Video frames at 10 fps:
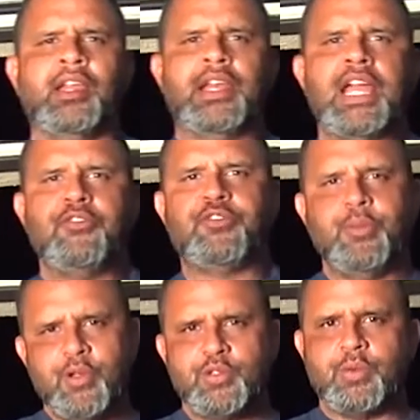Now, for
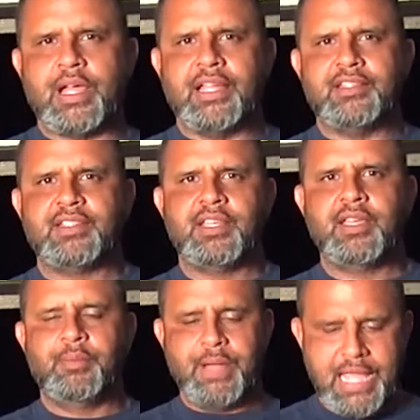most rides,
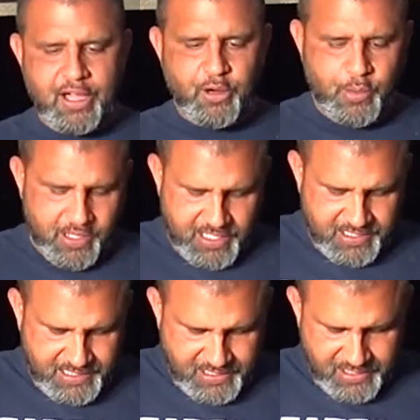my outerwear
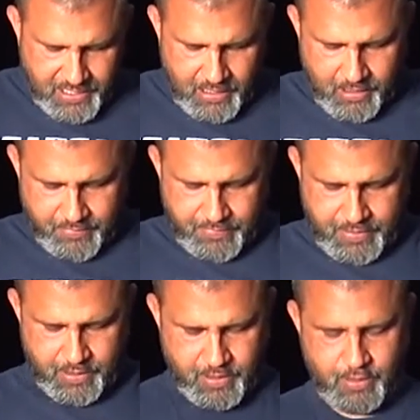consists of
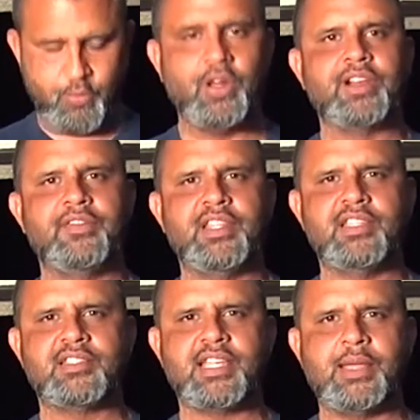one of
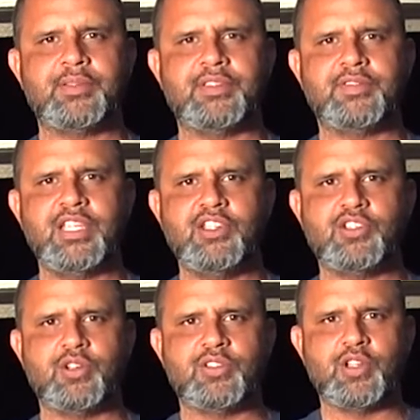these types of
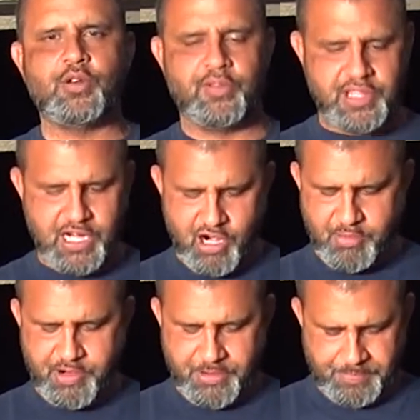t-shirts over the
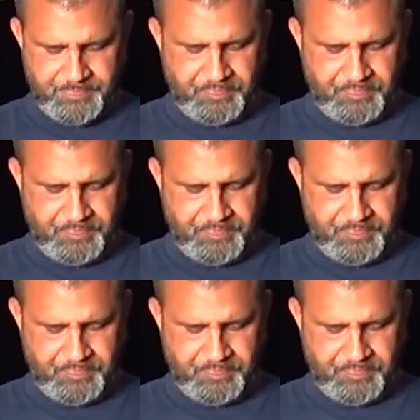armor,